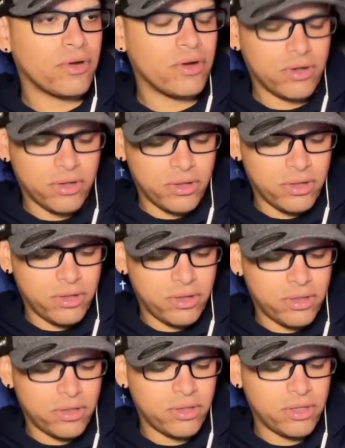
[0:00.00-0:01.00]
Aw,
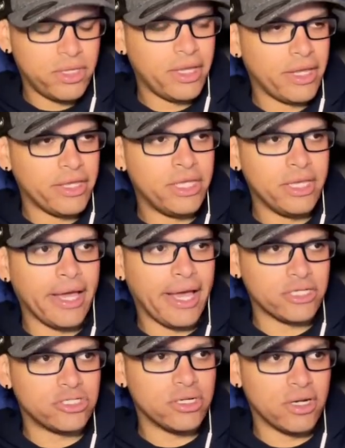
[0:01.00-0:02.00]
he he
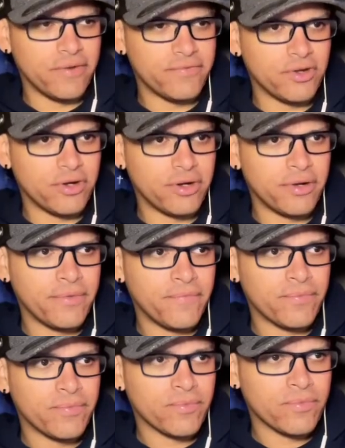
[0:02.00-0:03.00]
actually loved her.
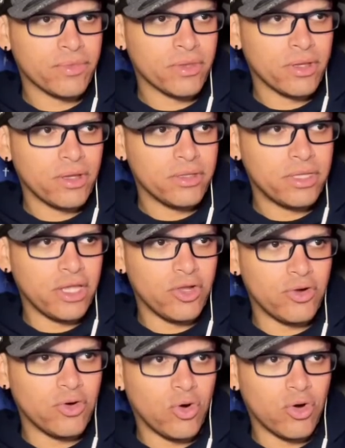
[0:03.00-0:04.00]
Then you're
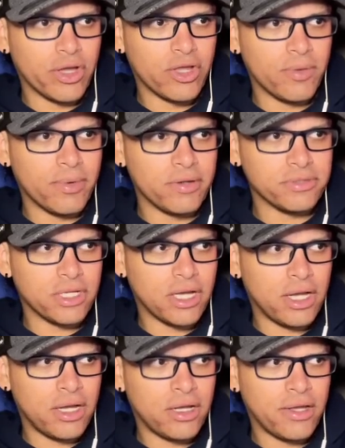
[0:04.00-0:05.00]
oh, okay. Your mom's
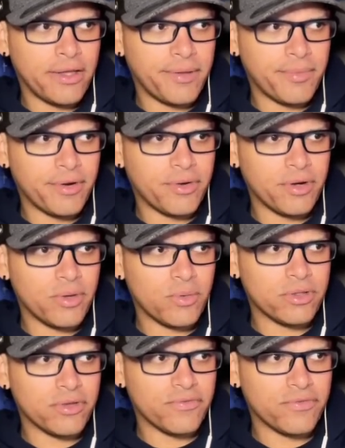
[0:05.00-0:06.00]
hot, bro. Like
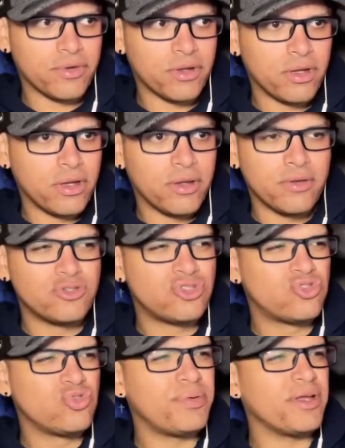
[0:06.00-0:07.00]
what the
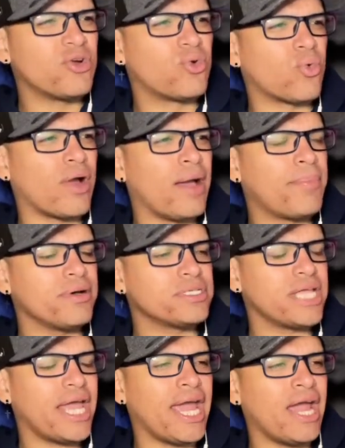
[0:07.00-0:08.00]
stupid grandpas
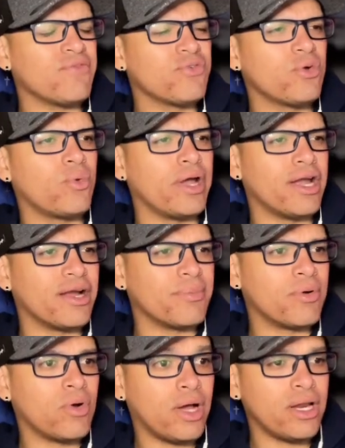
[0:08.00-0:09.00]
everywhere,
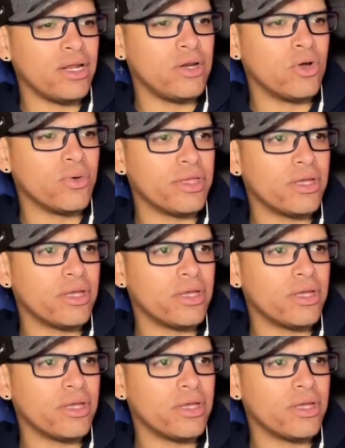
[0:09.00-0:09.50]
bro. I didn't know.